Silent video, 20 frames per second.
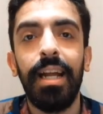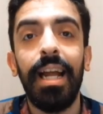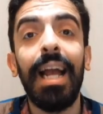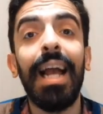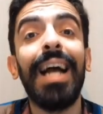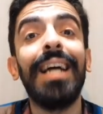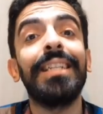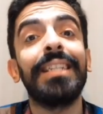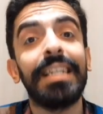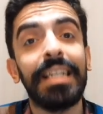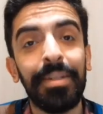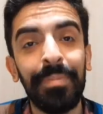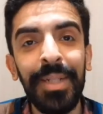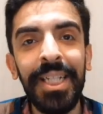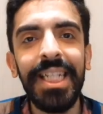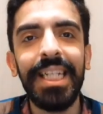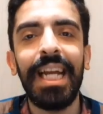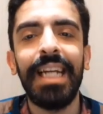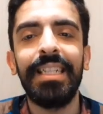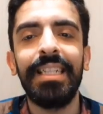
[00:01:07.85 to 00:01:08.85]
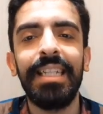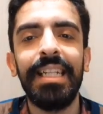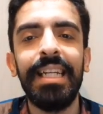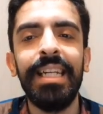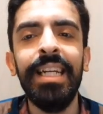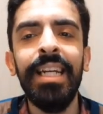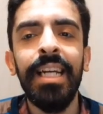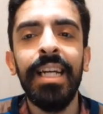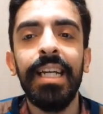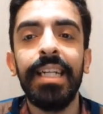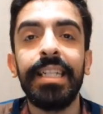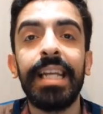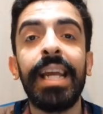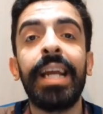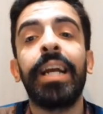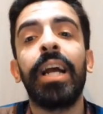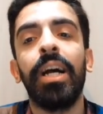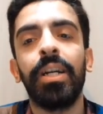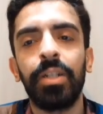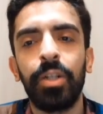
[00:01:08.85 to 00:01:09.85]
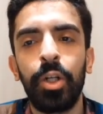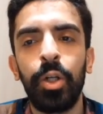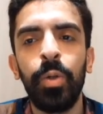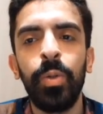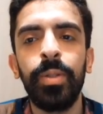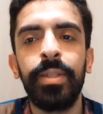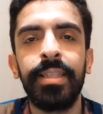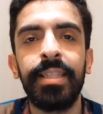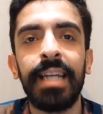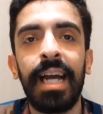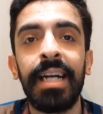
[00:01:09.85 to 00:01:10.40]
And immediately, they conclude